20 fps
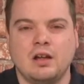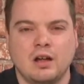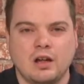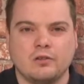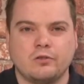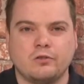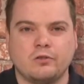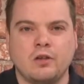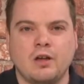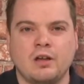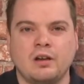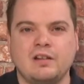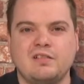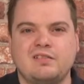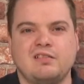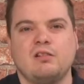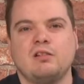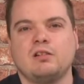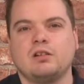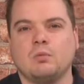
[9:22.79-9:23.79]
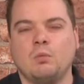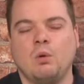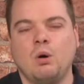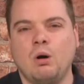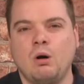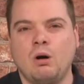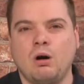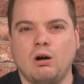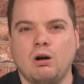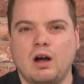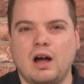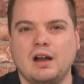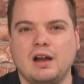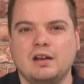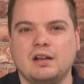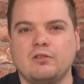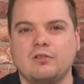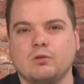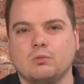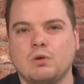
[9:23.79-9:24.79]
and certainly during the war
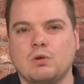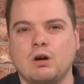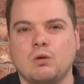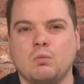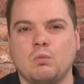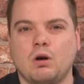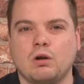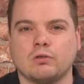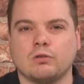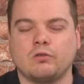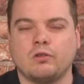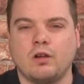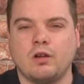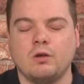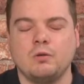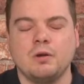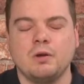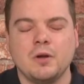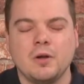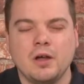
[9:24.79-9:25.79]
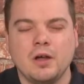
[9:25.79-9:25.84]
and into World War II,